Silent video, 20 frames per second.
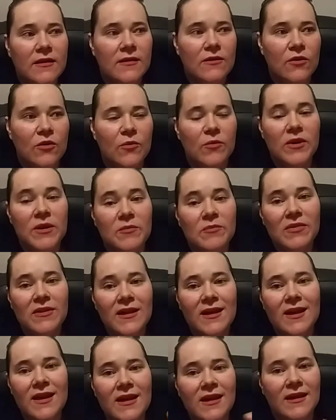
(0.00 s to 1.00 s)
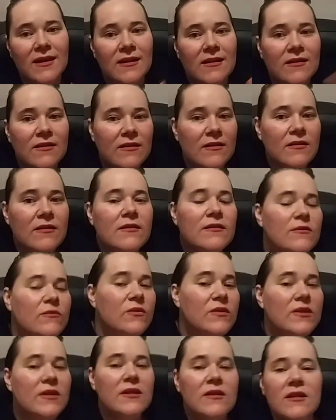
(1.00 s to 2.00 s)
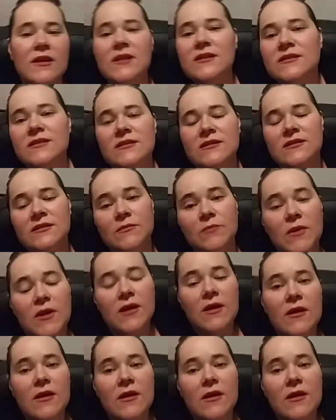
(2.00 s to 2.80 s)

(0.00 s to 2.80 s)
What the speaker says: nobody playing within that system,